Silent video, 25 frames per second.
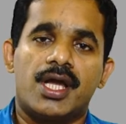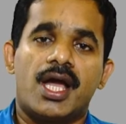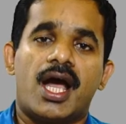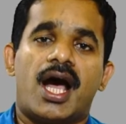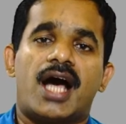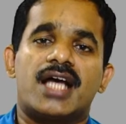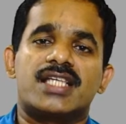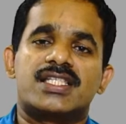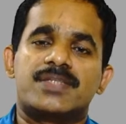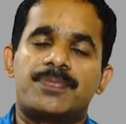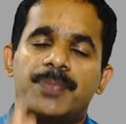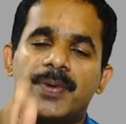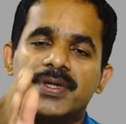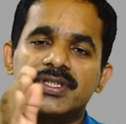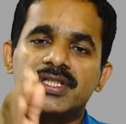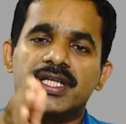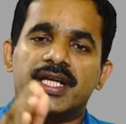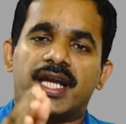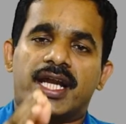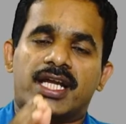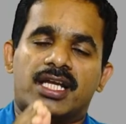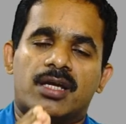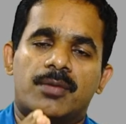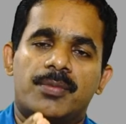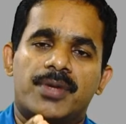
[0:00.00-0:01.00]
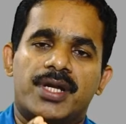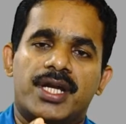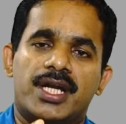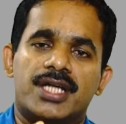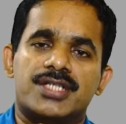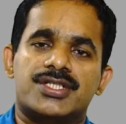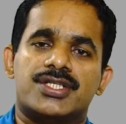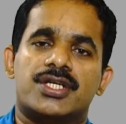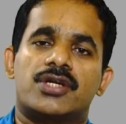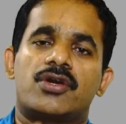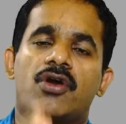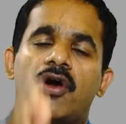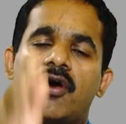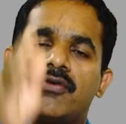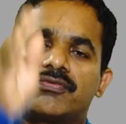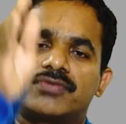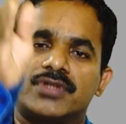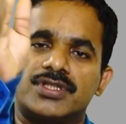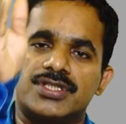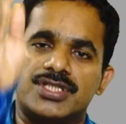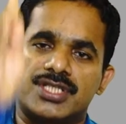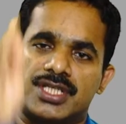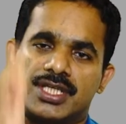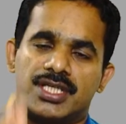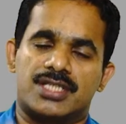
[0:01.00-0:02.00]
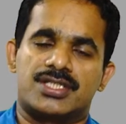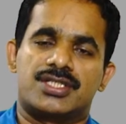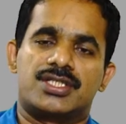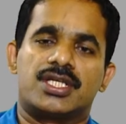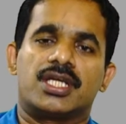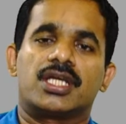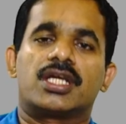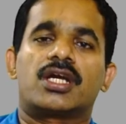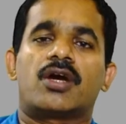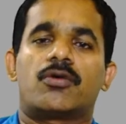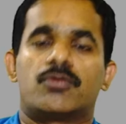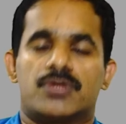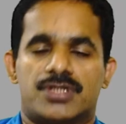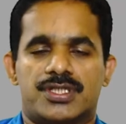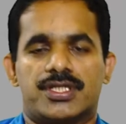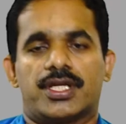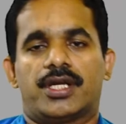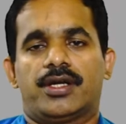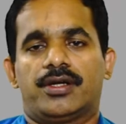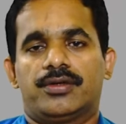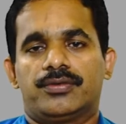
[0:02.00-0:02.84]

as per the recommendation of the G S T Council.